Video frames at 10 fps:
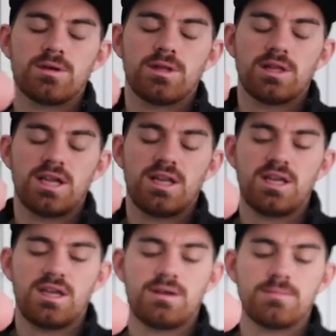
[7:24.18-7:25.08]
the
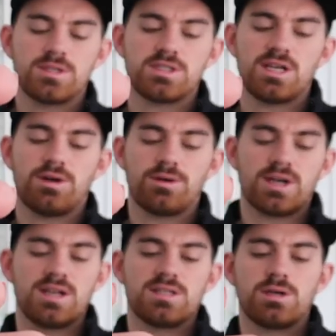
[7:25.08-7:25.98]
lady, Michelle,
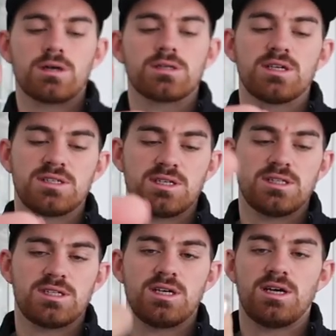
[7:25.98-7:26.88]
kind of talked us
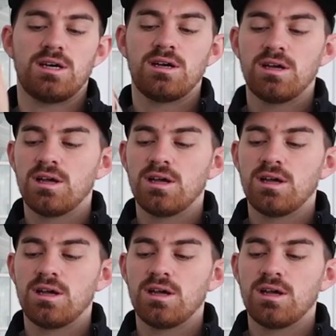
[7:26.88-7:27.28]
into